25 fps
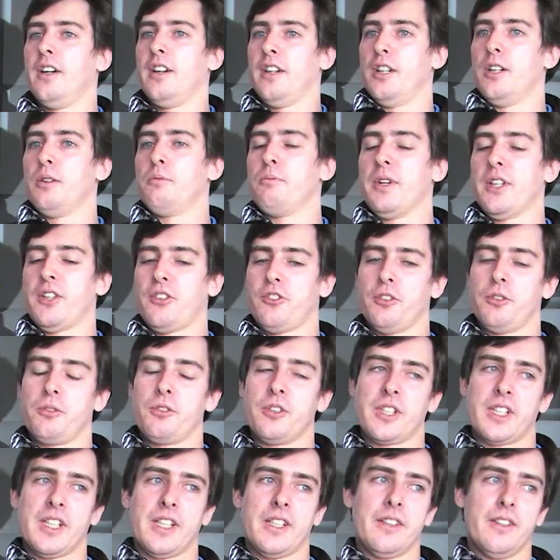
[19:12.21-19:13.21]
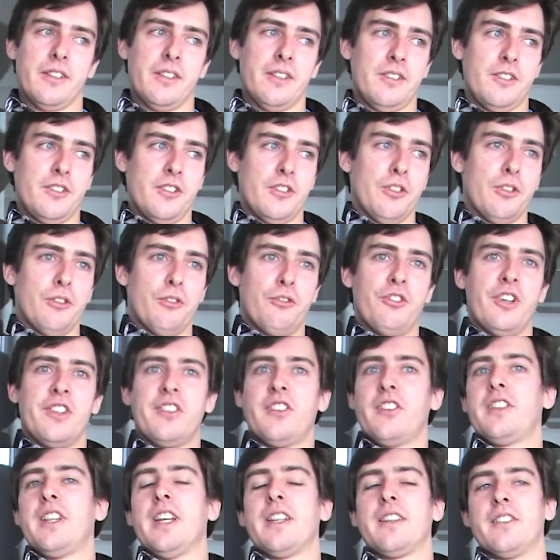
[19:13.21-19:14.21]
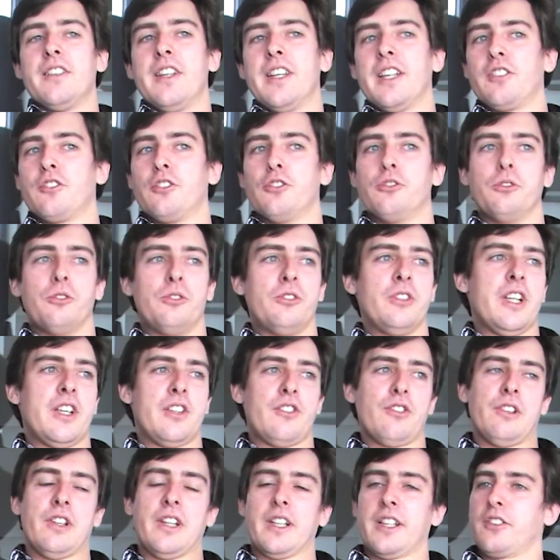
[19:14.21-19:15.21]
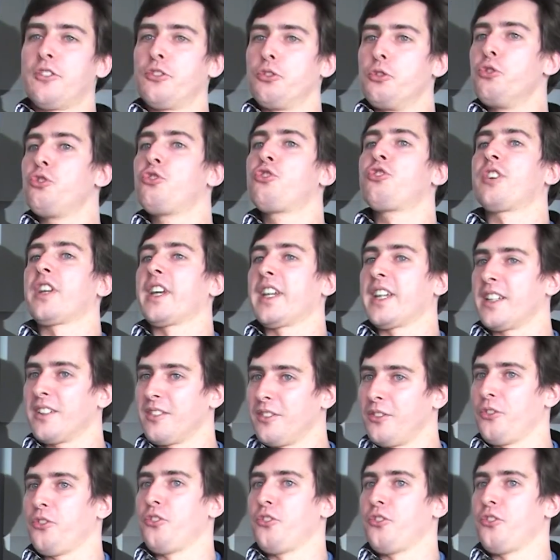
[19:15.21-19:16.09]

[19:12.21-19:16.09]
And so you can, you know, visit that thing to do things like toString